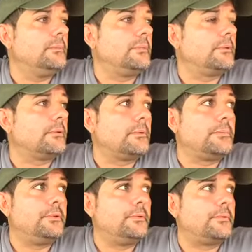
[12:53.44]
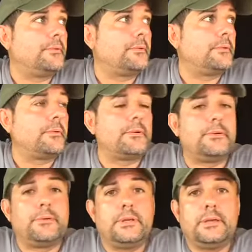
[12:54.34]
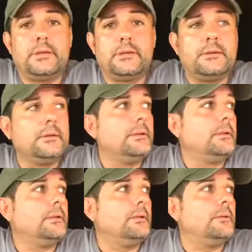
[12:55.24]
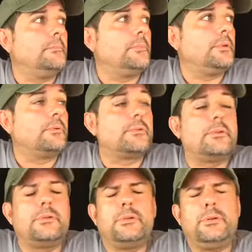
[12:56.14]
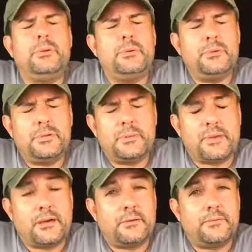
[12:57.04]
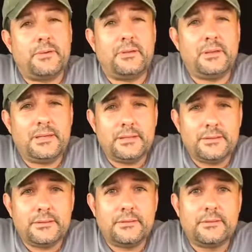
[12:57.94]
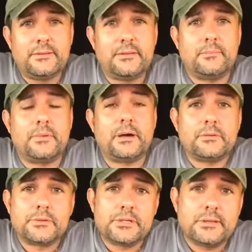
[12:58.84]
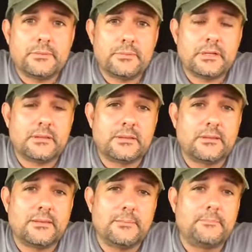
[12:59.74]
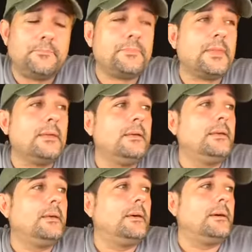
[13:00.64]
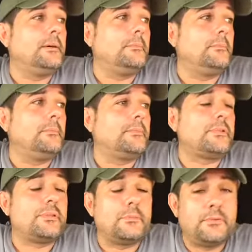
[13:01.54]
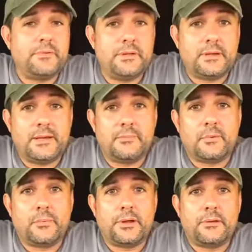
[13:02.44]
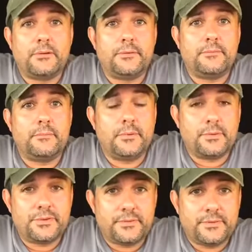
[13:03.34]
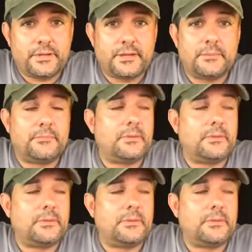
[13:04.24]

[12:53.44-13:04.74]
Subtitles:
They're all beautiful. They're all unique. There is a huge amount of hidden symbology that went into them. Some of it I am aware of. Most of it I am